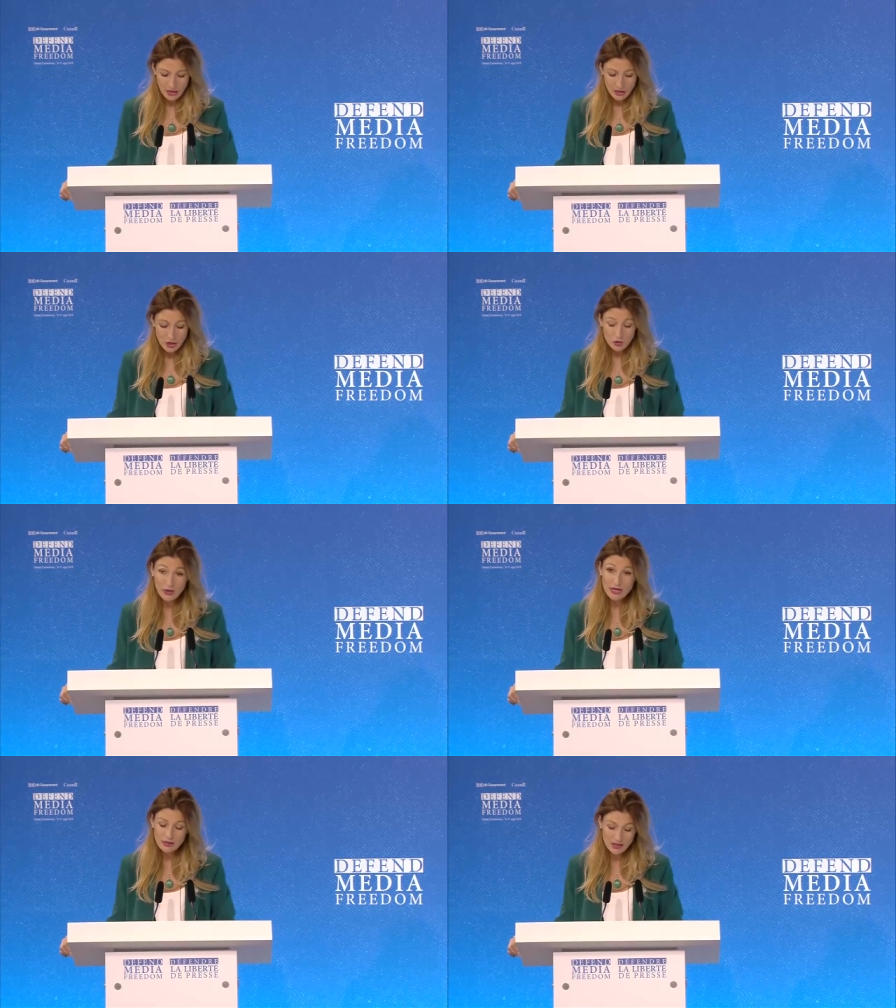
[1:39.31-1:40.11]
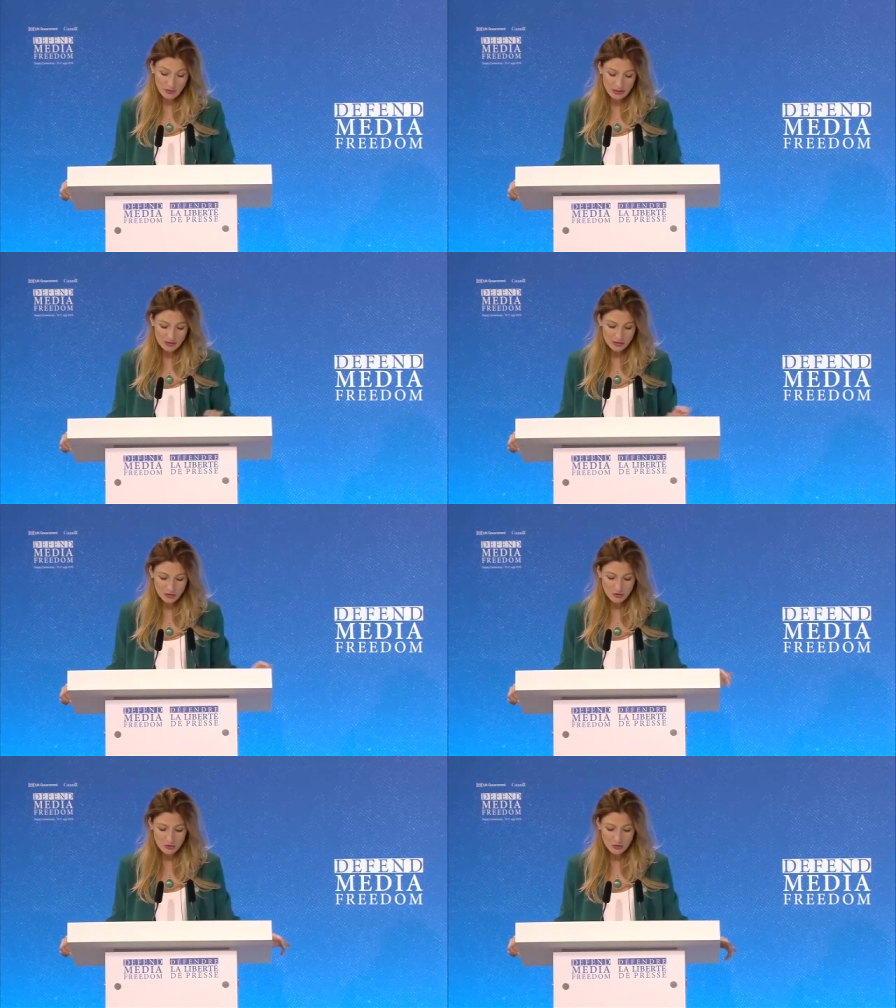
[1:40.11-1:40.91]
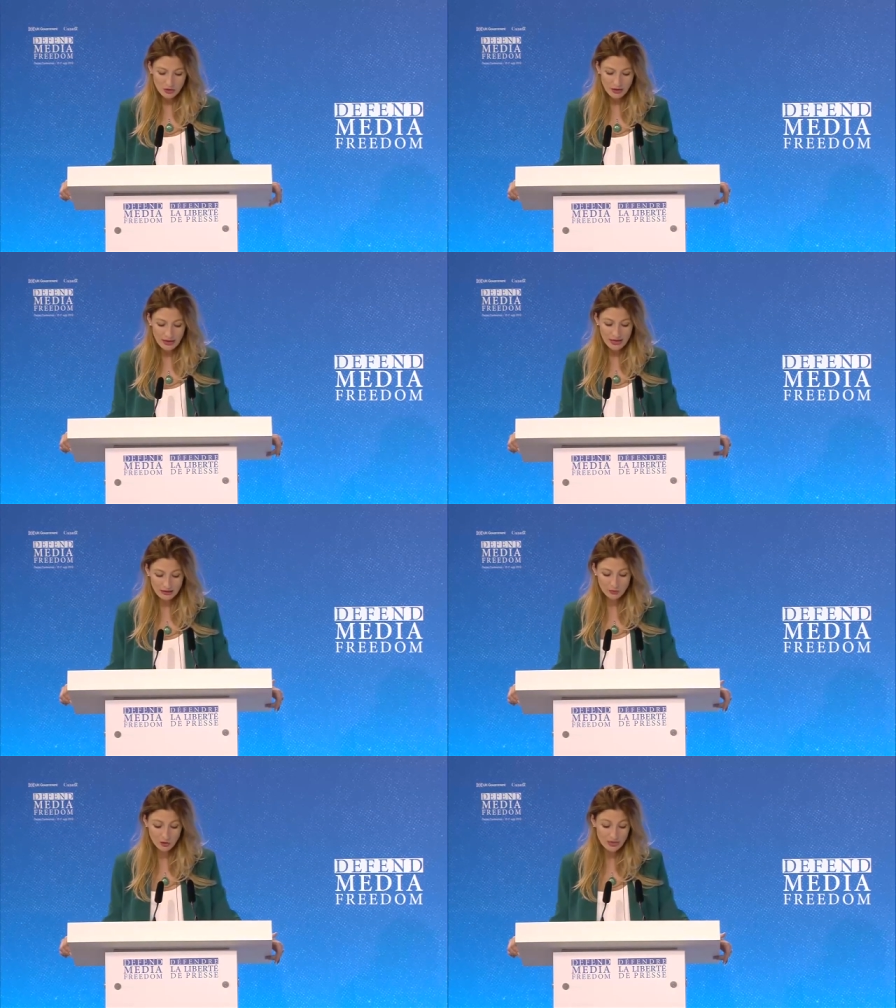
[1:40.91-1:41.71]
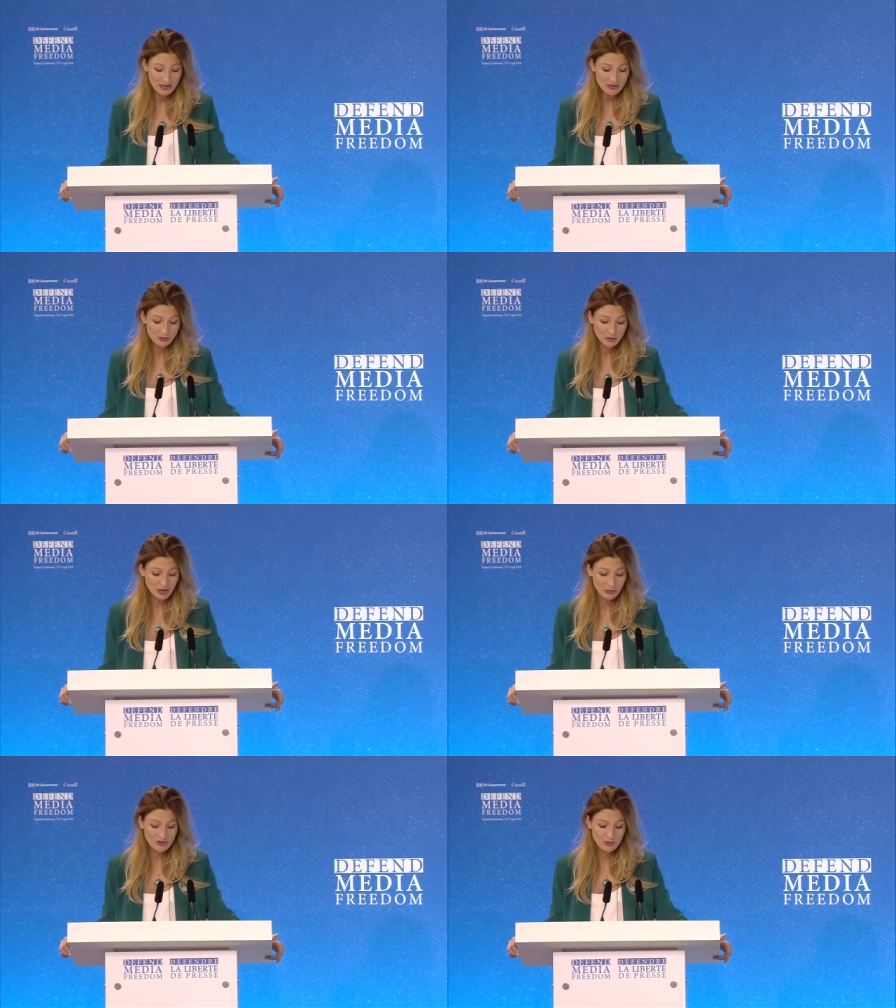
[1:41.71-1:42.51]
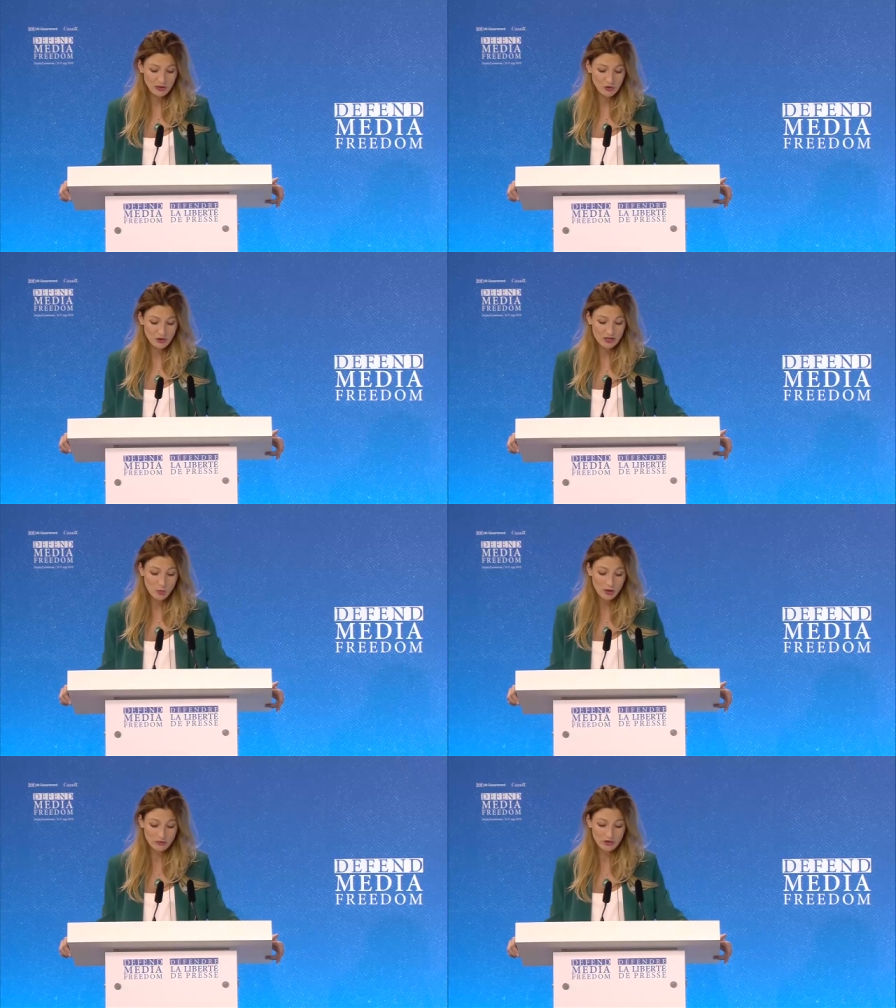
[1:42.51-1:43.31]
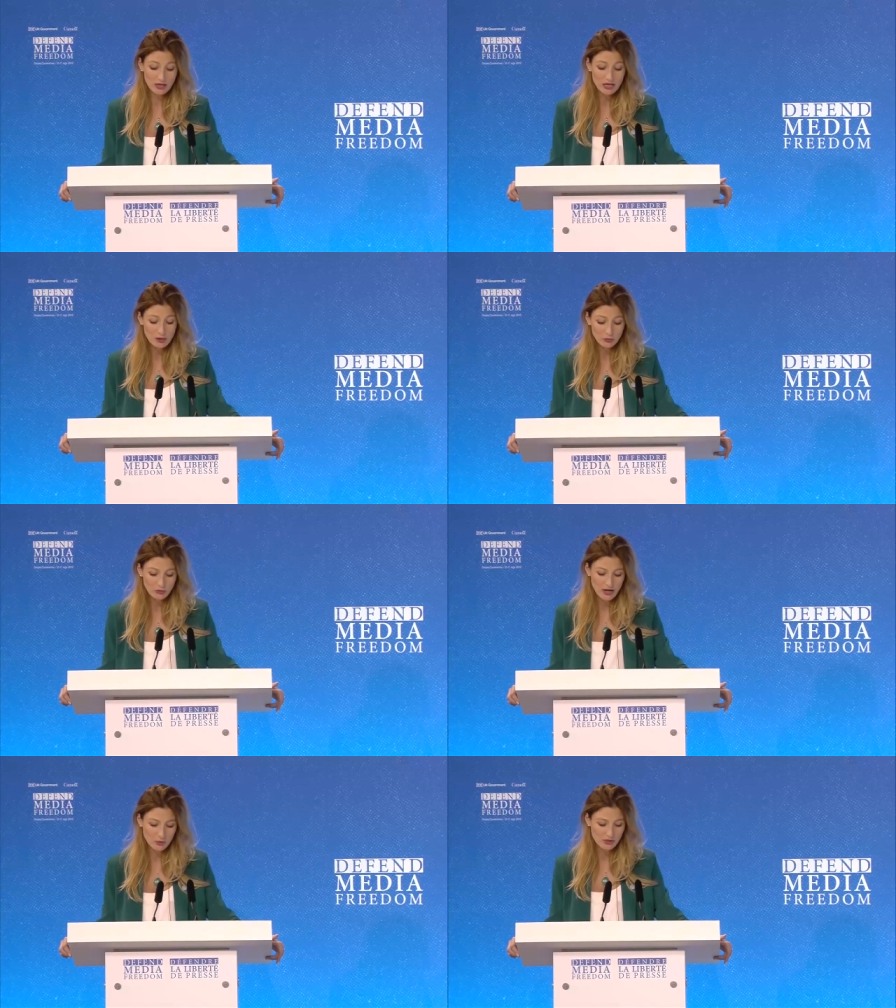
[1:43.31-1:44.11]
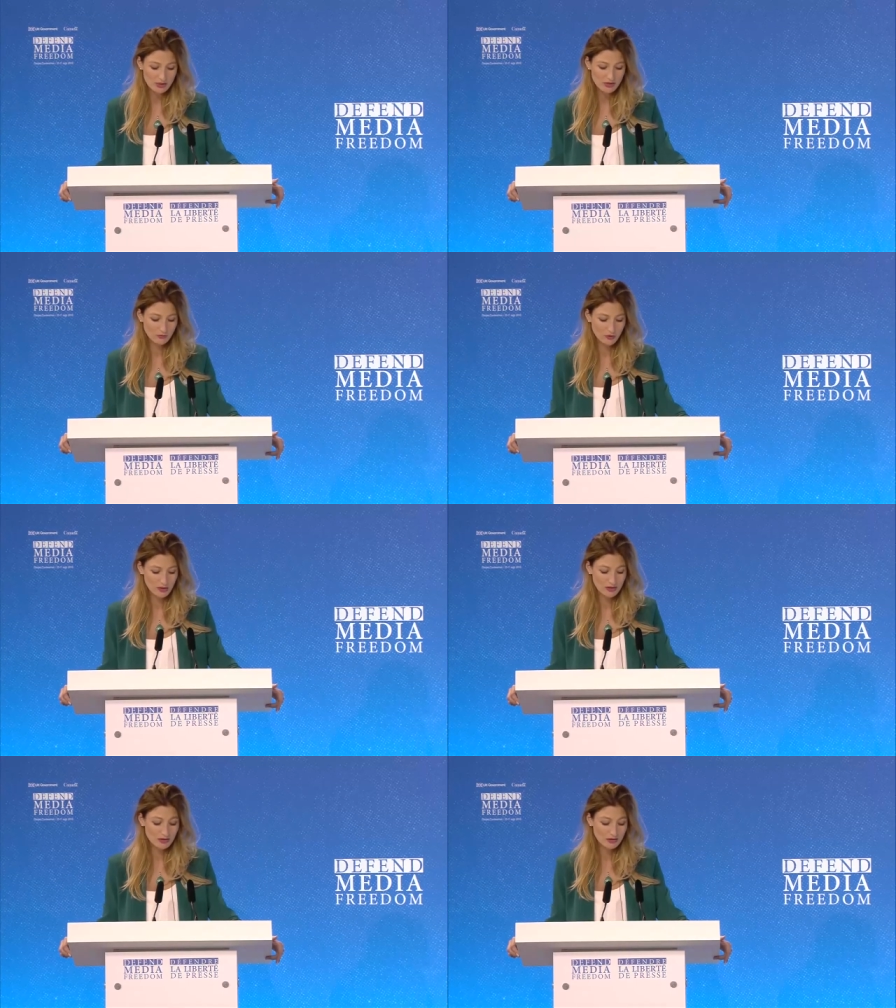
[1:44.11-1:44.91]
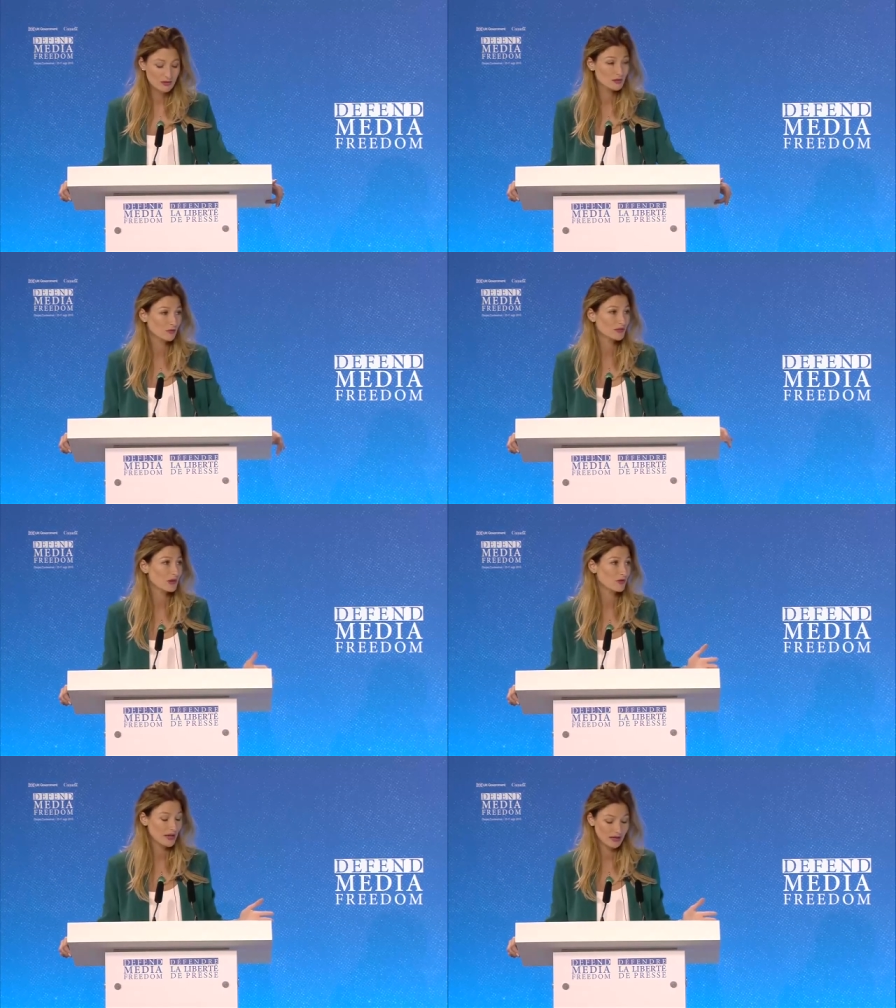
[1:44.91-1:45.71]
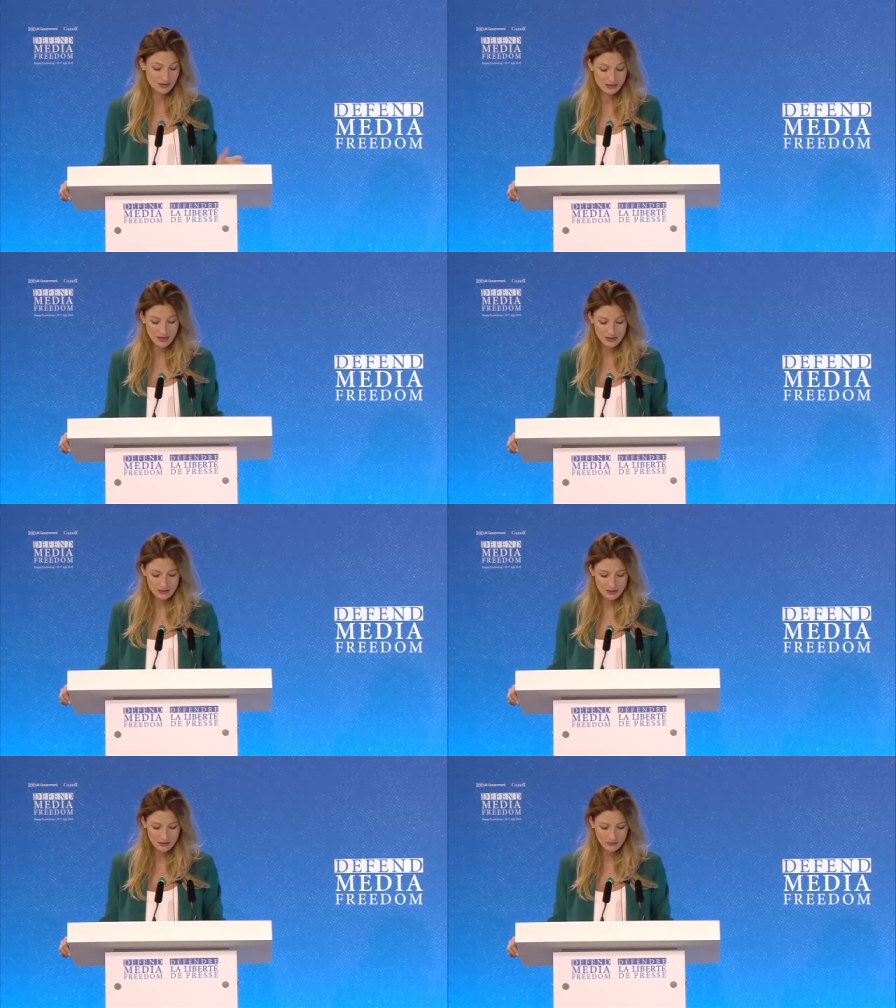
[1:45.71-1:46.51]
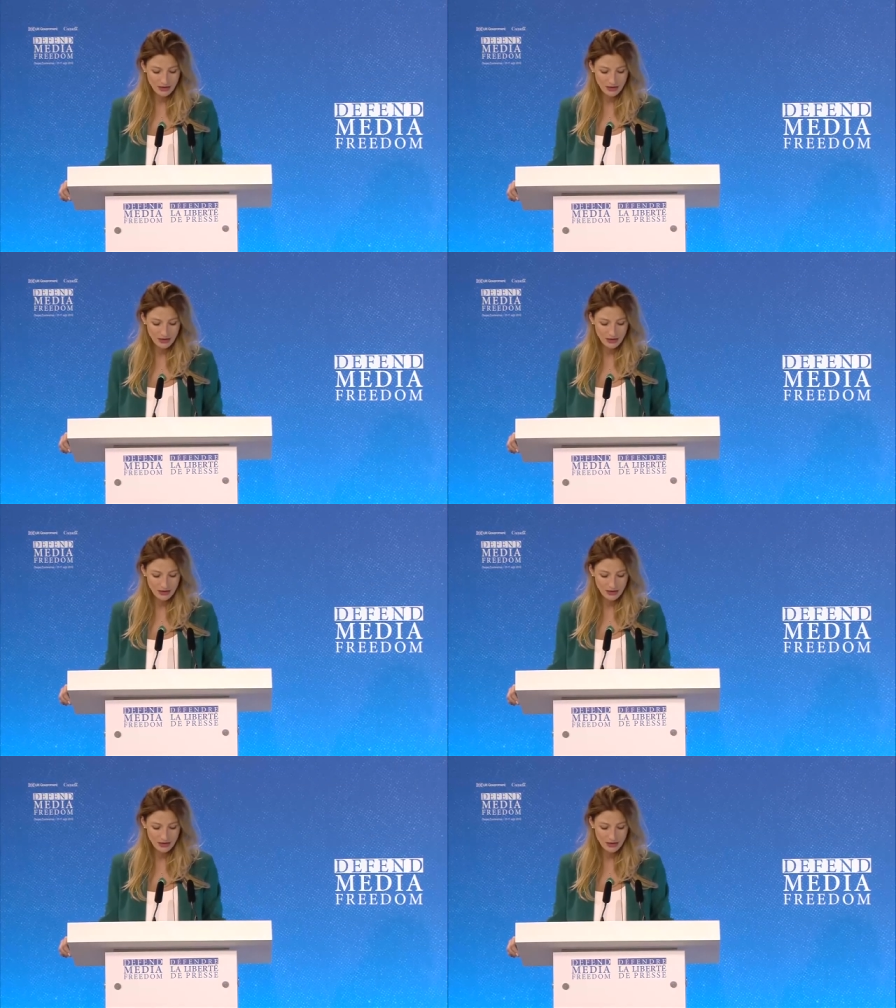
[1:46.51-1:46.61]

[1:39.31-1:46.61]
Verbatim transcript: Ukraine commits to and protects freedom of speech as one of the key prerequisites for the existence of democratic society.